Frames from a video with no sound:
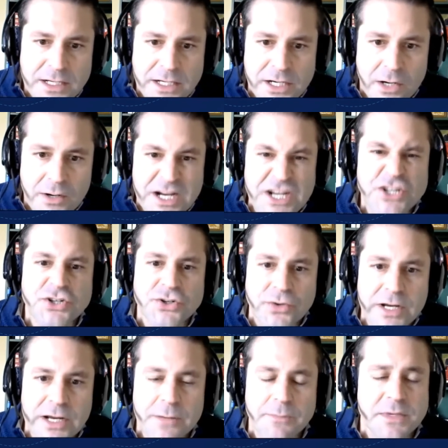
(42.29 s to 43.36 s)

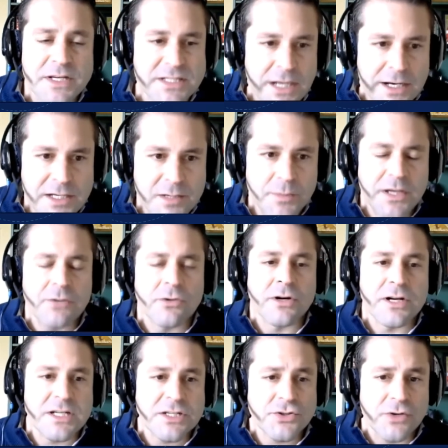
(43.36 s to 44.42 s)
extreme sentiment
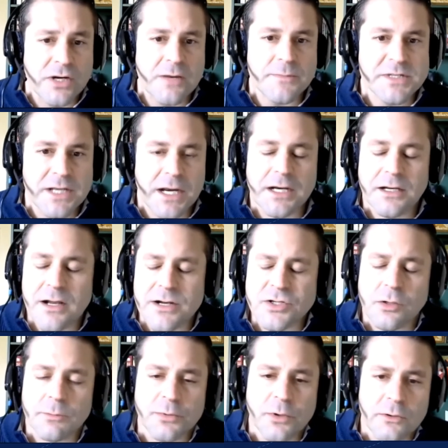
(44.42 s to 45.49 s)
or extreme
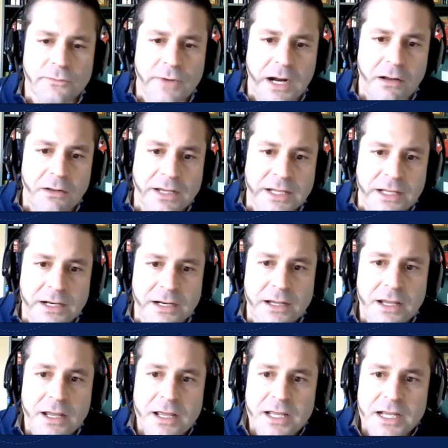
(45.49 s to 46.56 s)
psychological profile in
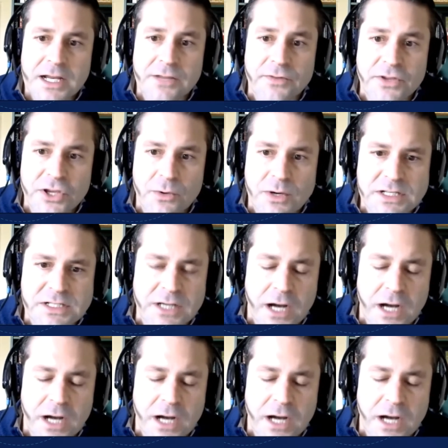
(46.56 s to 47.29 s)
the U.S.